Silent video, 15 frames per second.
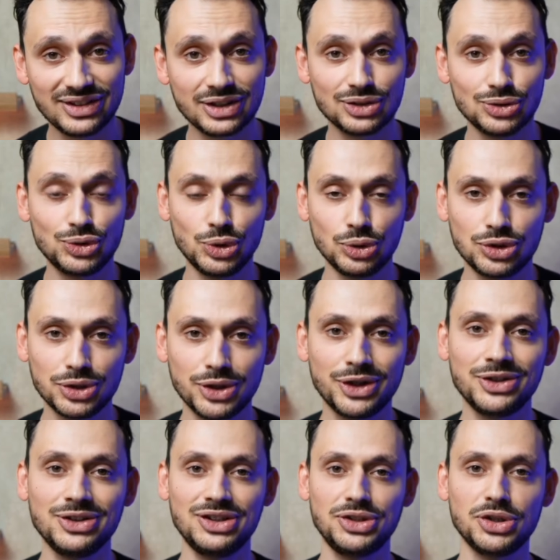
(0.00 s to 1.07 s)
to turn
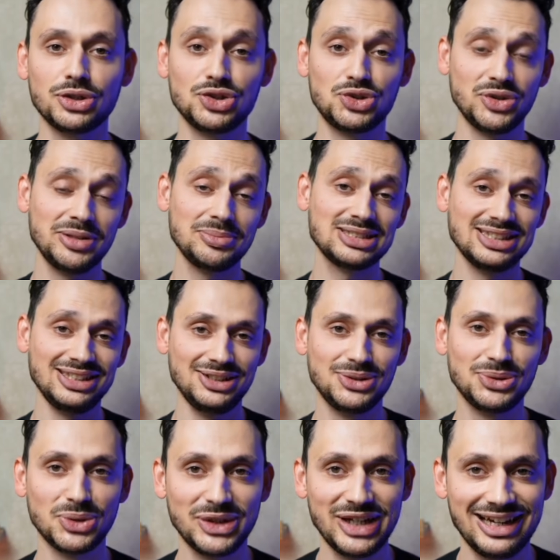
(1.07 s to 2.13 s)
your dreams into
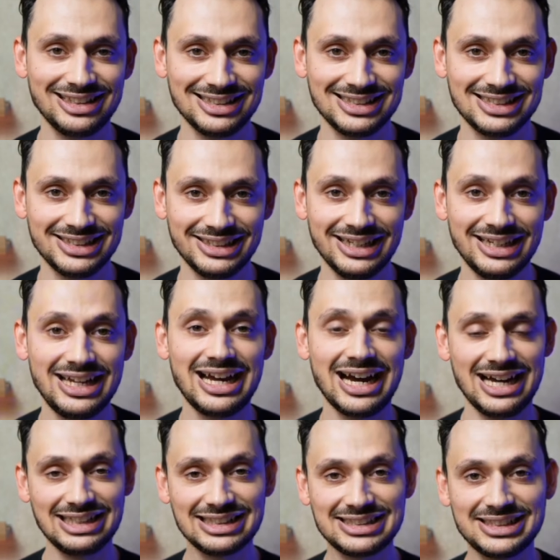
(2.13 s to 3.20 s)
reality. I'll
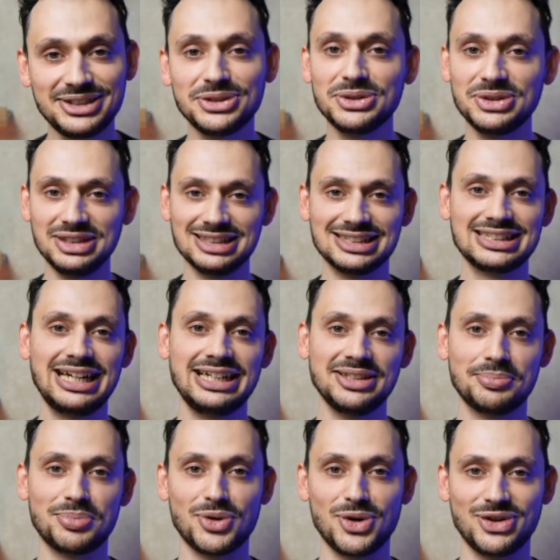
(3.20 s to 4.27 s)
see you inside the
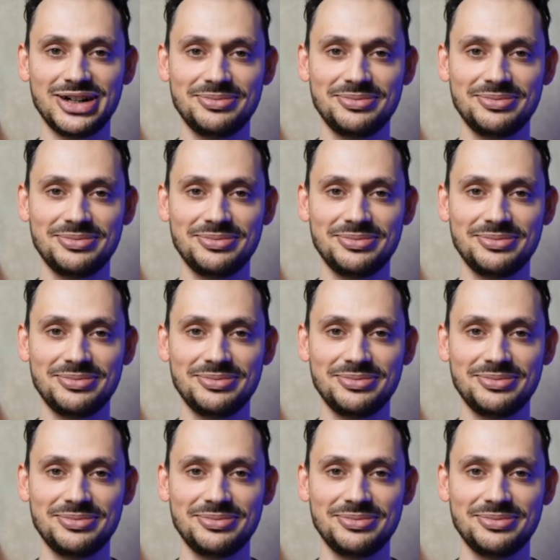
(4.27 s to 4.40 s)
program.